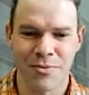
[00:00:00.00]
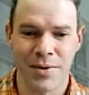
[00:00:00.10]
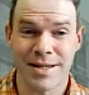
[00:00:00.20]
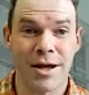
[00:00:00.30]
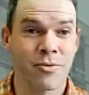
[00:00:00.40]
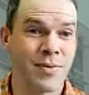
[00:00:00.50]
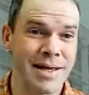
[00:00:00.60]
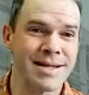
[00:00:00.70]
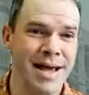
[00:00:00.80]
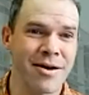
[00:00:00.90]
ways, how do we
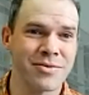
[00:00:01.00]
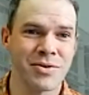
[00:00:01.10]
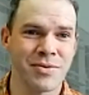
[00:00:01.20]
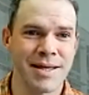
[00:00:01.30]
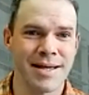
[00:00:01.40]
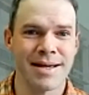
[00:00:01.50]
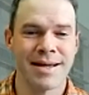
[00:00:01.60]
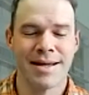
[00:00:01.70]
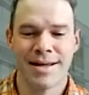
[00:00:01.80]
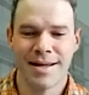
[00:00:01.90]
get down to the
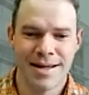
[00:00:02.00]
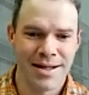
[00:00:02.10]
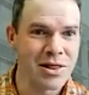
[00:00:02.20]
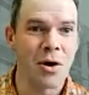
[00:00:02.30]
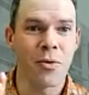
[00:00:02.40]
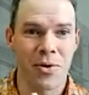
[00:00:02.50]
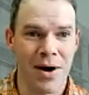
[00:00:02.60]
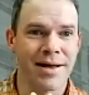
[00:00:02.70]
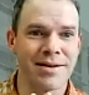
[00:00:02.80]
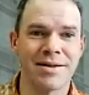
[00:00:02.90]
lower
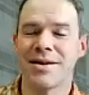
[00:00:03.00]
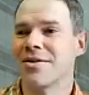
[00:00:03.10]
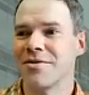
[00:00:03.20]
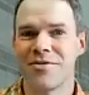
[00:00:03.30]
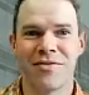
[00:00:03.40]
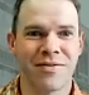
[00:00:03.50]
end of